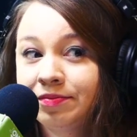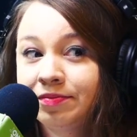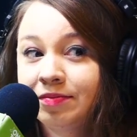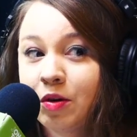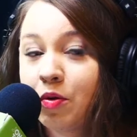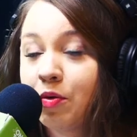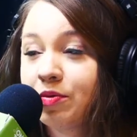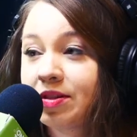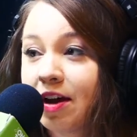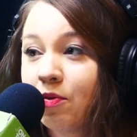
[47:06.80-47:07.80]
What was
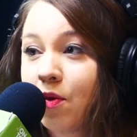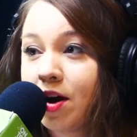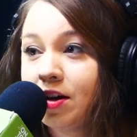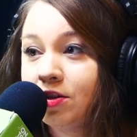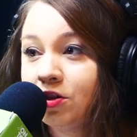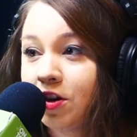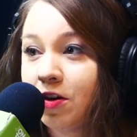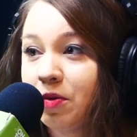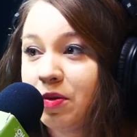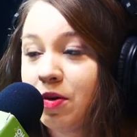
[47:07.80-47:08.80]
that one show
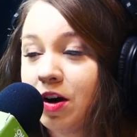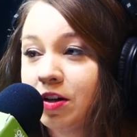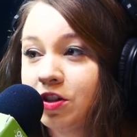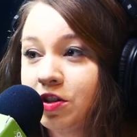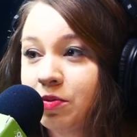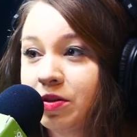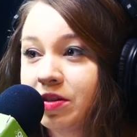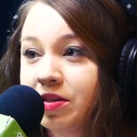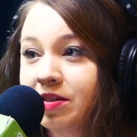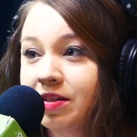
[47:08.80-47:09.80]
we watched where
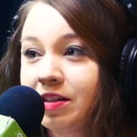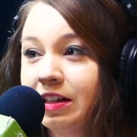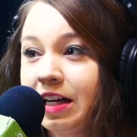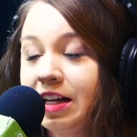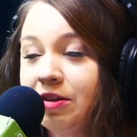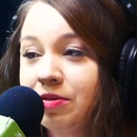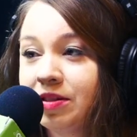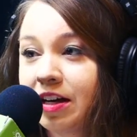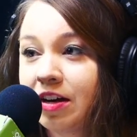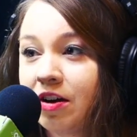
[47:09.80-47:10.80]
this lady was
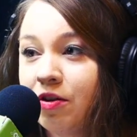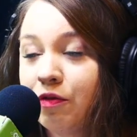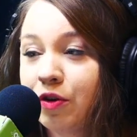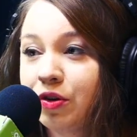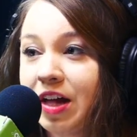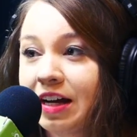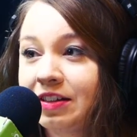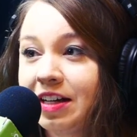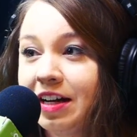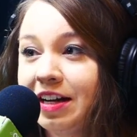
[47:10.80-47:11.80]
like over
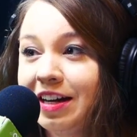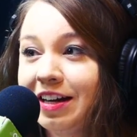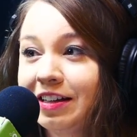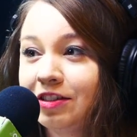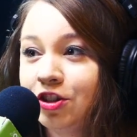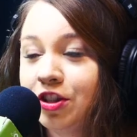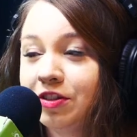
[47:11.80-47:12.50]
lactating and she